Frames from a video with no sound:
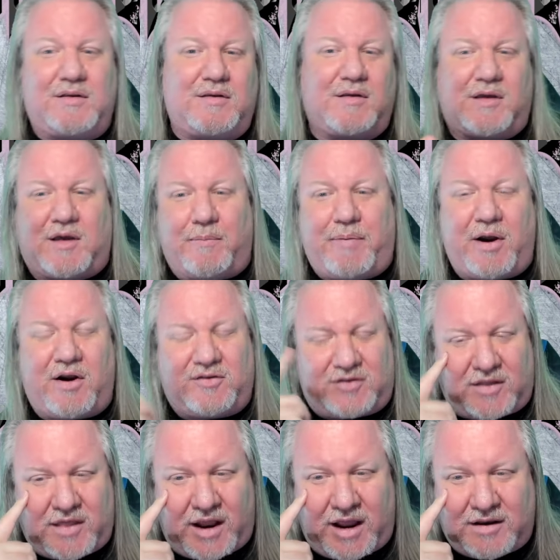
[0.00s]

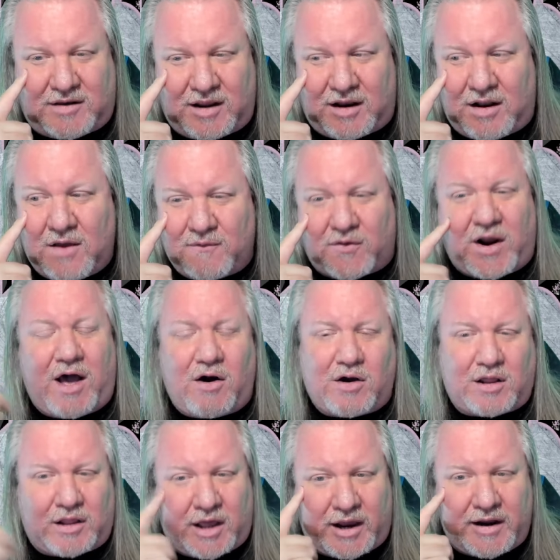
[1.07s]
comparison that I did for
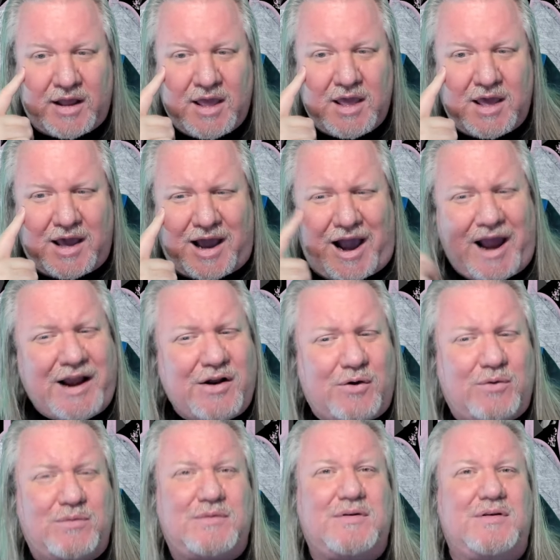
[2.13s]
Alkaline. I
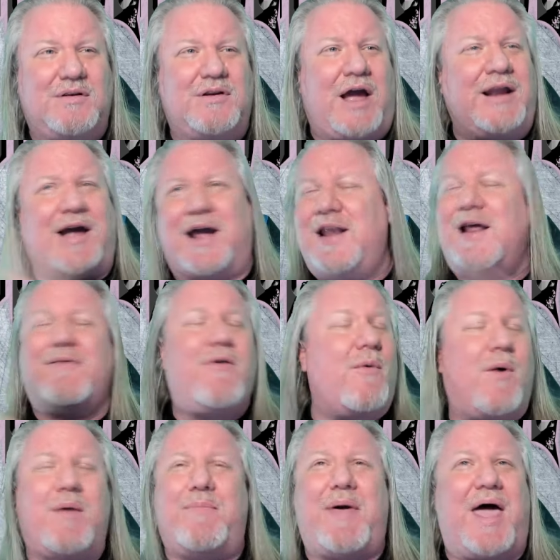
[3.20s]
never
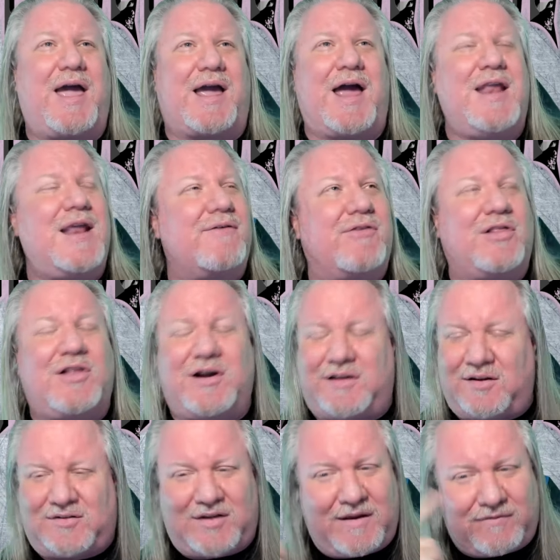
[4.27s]
went back, I never
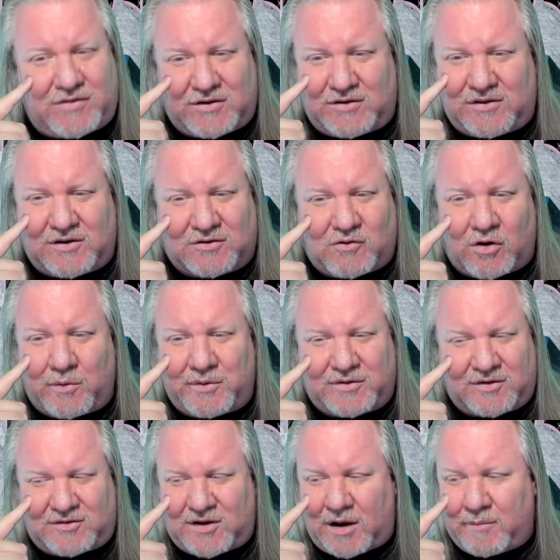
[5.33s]
looked to see if the score was
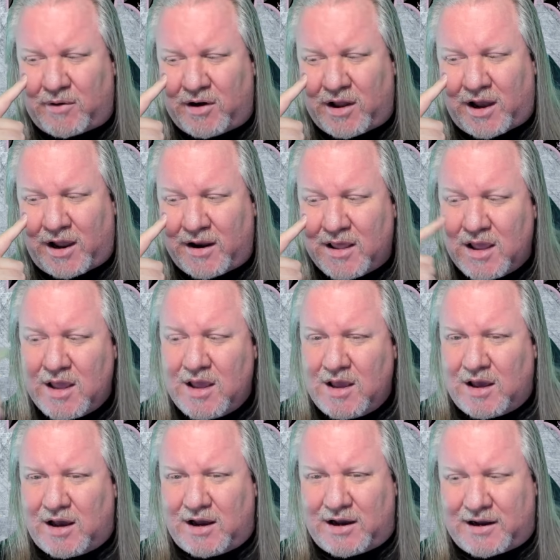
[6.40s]
the same or not.
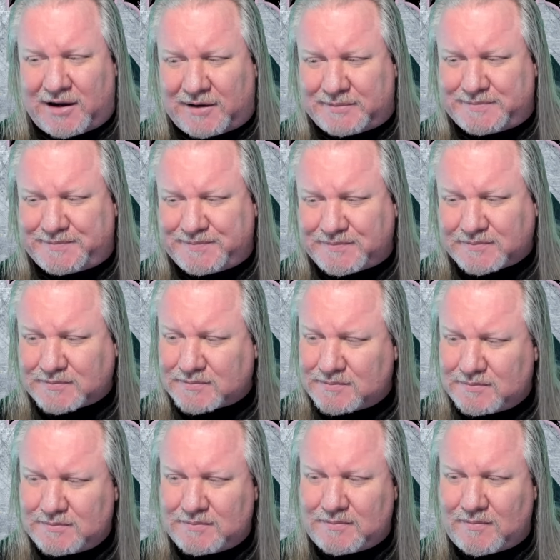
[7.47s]

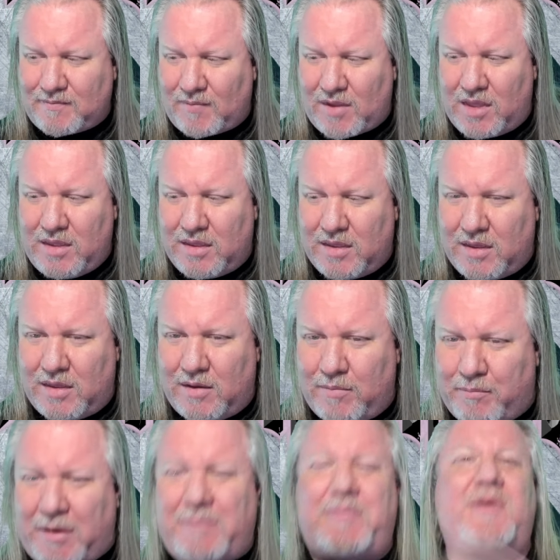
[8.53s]

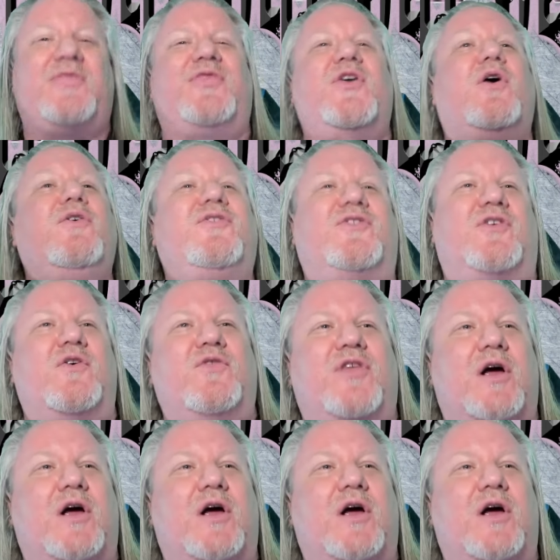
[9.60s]
But those two,